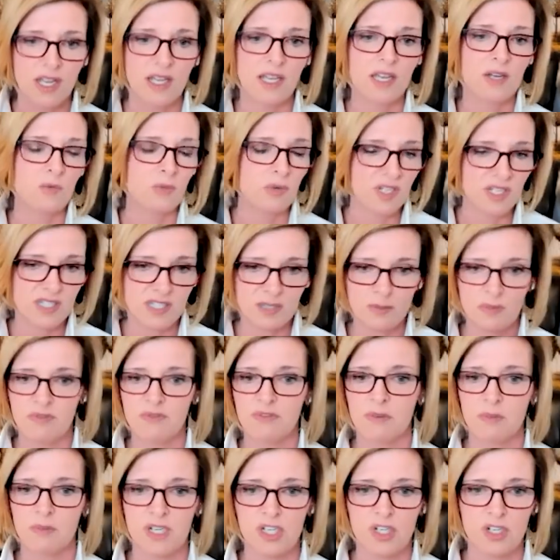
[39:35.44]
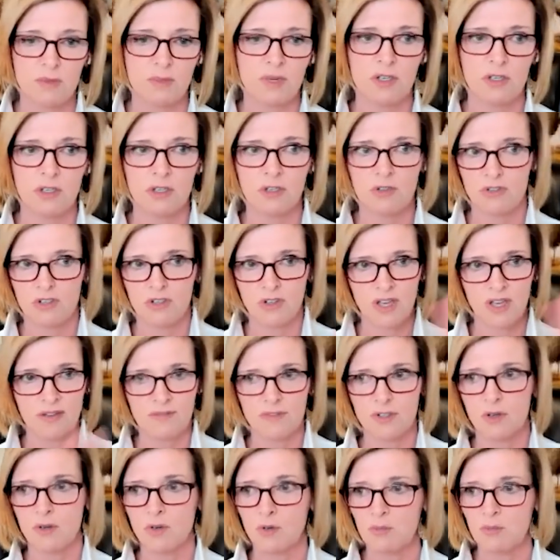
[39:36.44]
and we'll get some information about you, and you'll
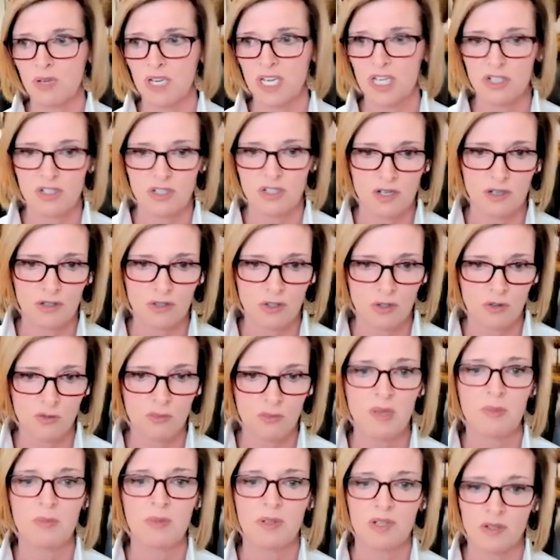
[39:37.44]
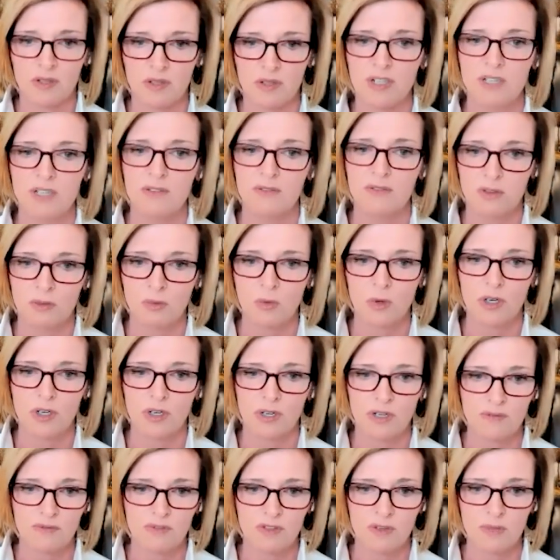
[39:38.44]
have your own page there. So if people are looking for
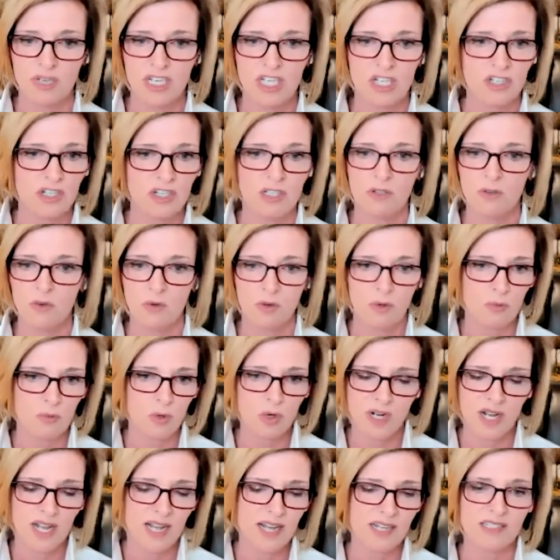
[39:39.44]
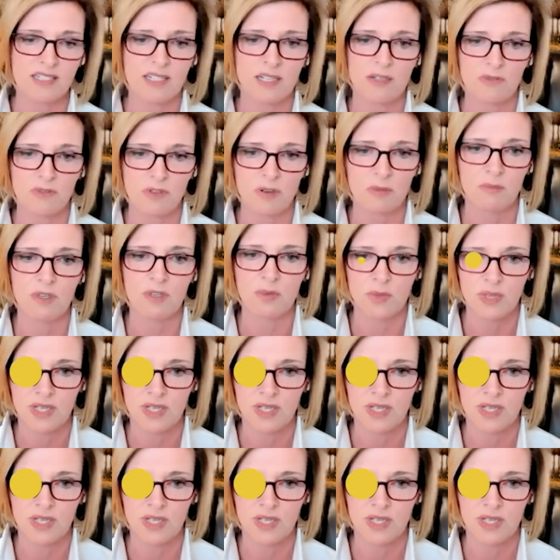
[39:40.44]
more information or more content from